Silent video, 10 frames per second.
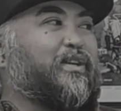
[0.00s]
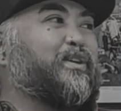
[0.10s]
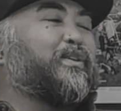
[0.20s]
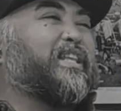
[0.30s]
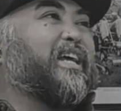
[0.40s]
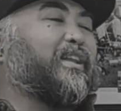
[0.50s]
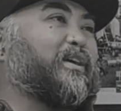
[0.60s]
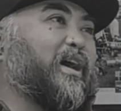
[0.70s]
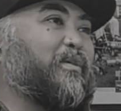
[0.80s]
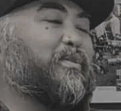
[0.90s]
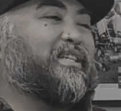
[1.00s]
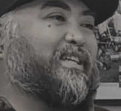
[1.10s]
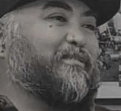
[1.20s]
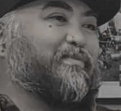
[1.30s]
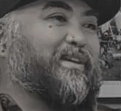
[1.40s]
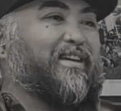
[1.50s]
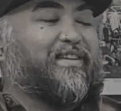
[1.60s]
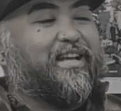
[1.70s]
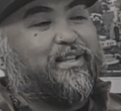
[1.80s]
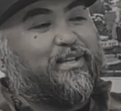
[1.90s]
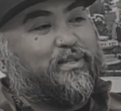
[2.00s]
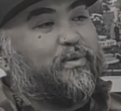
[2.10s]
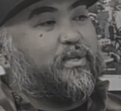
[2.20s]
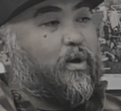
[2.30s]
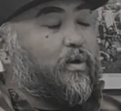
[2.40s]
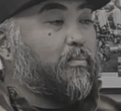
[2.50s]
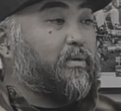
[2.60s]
So you think like, how would DDP have anything to do with yoga?